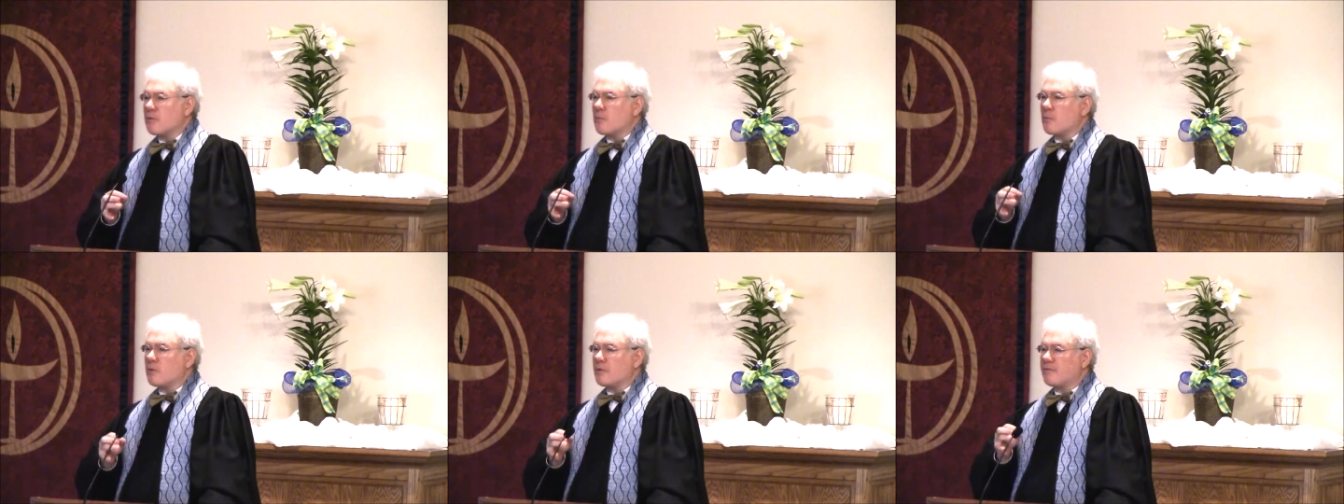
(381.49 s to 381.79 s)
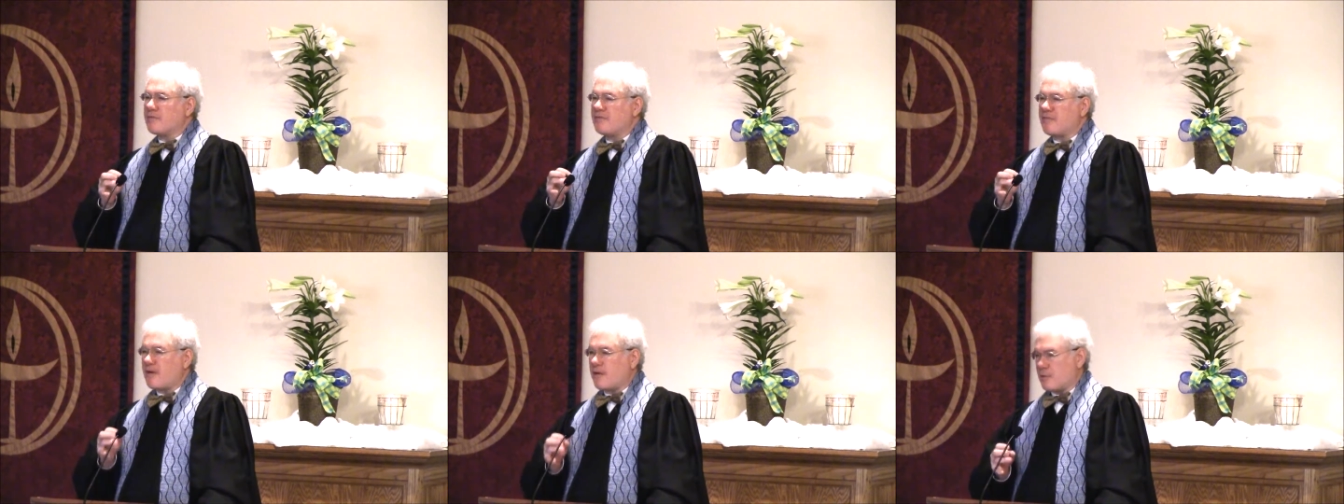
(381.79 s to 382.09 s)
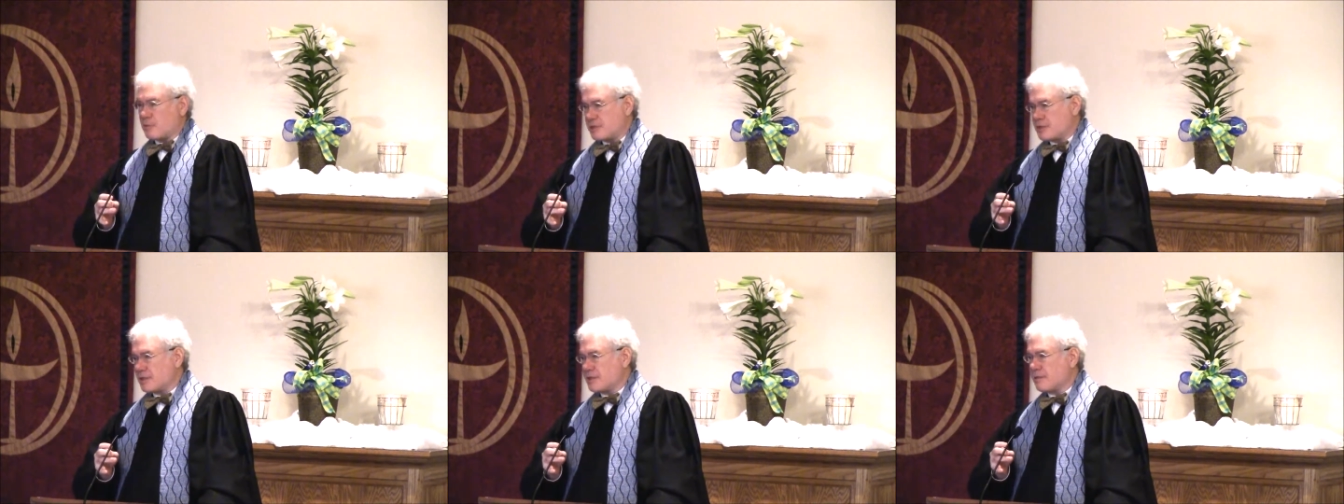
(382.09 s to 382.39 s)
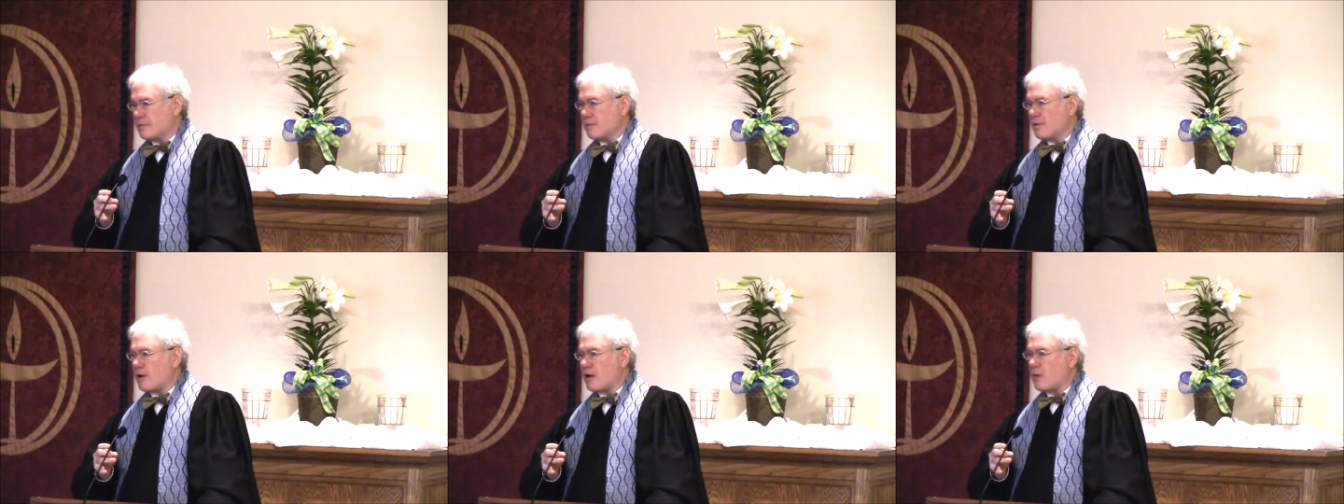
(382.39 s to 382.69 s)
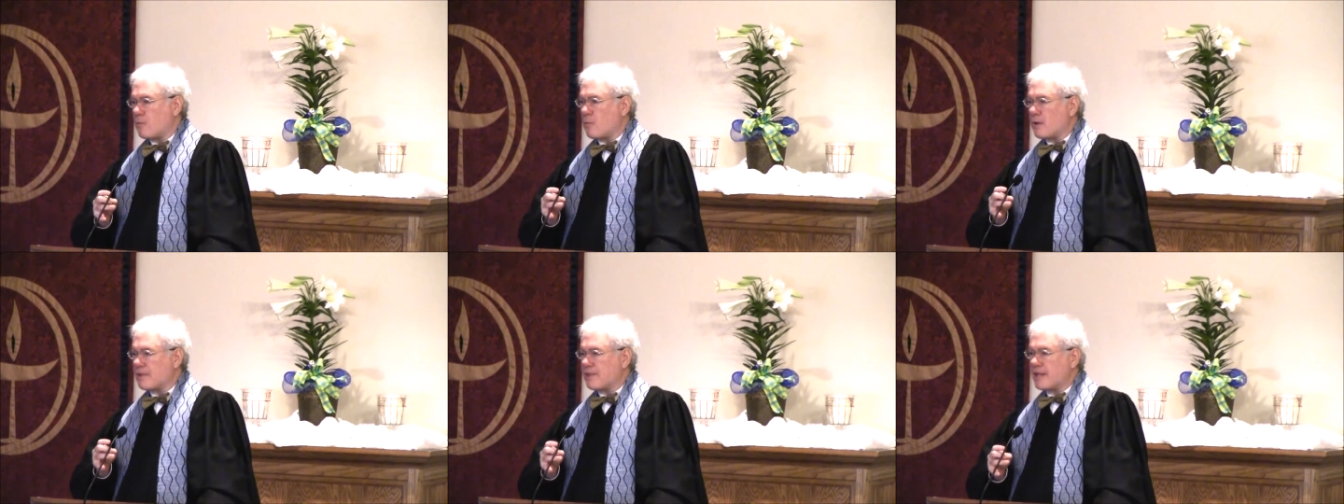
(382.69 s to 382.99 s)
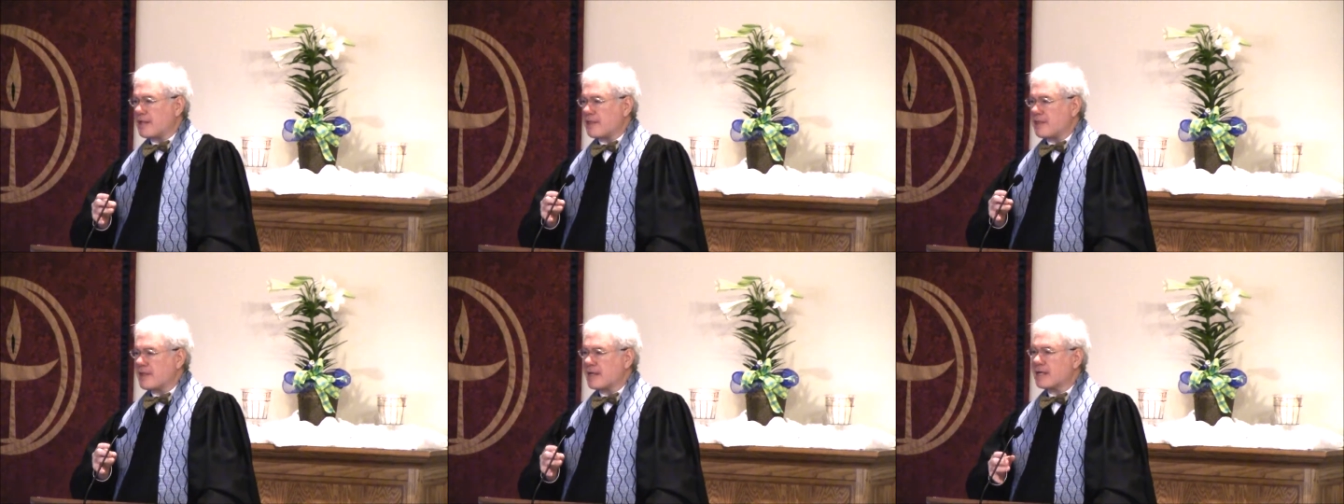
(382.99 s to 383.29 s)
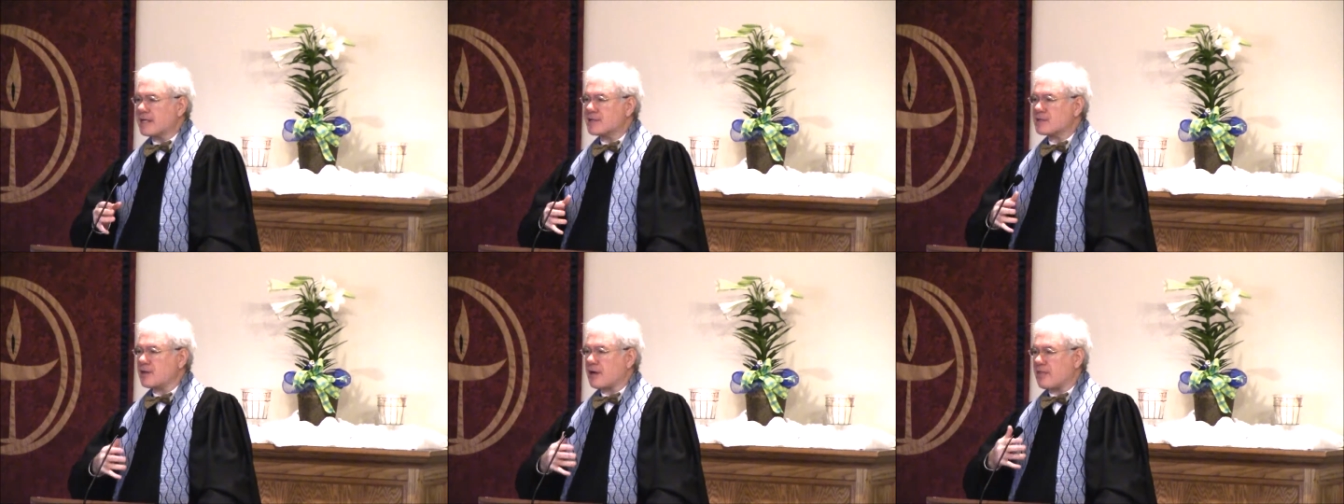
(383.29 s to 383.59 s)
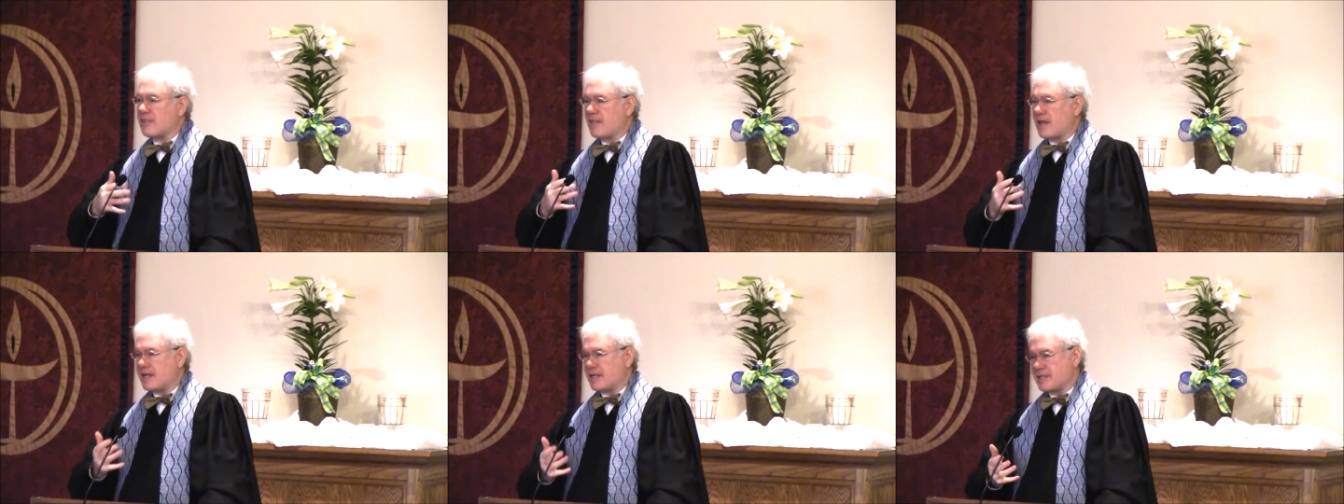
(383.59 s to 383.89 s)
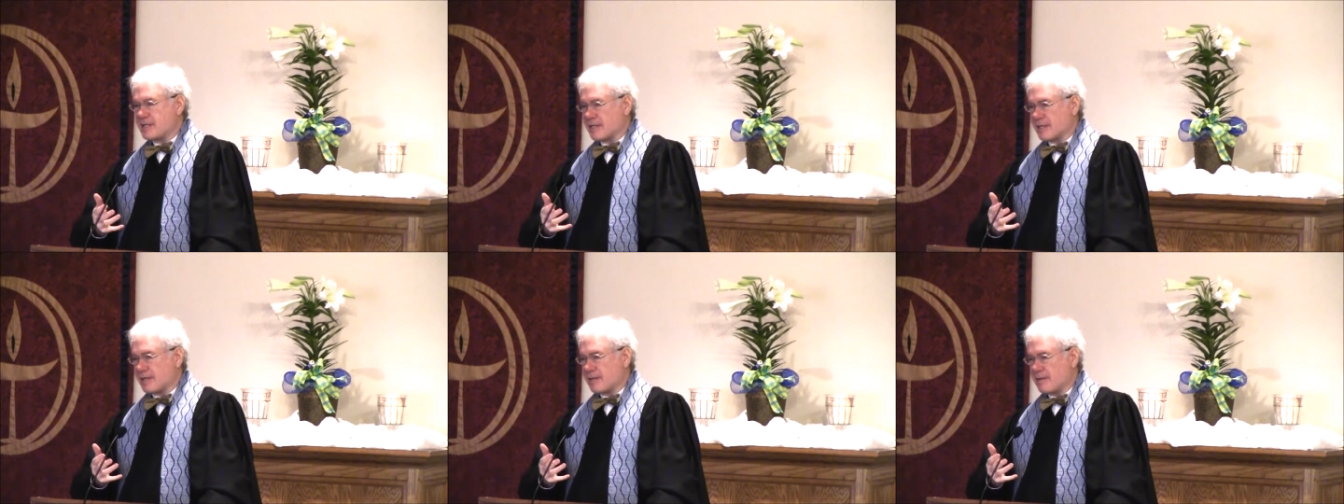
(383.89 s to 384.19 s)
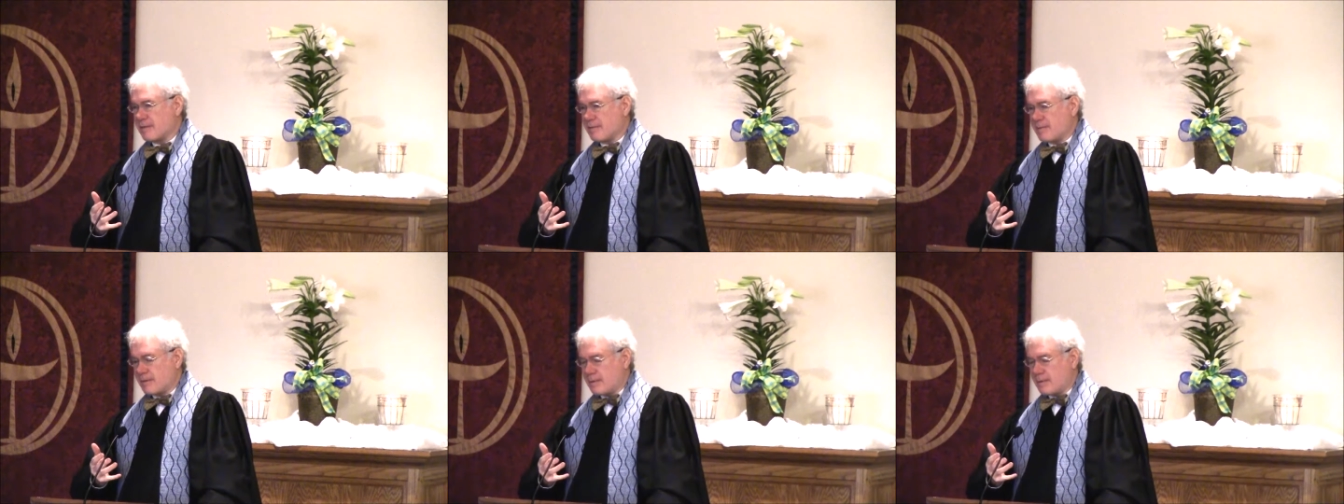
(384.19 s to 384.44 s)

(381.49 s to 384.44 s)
will vote on what they think is authentic